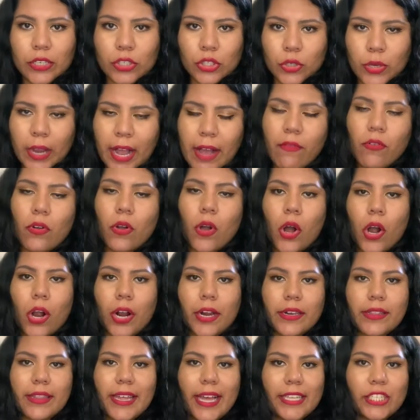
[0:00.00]
travel
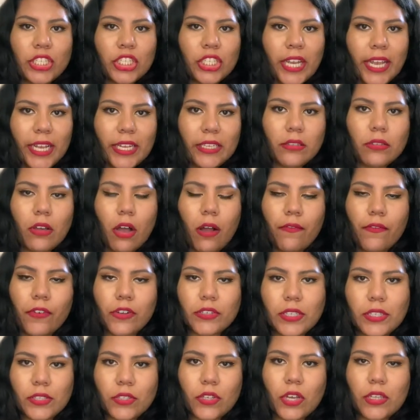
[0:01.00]
card that Chase
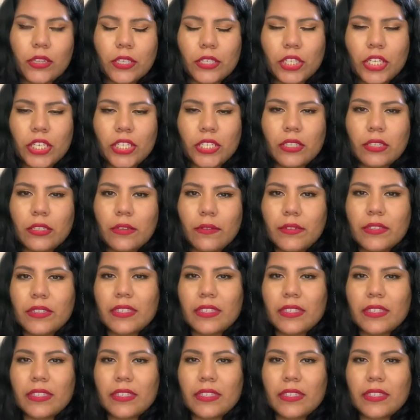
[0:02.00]
offers is called the Chase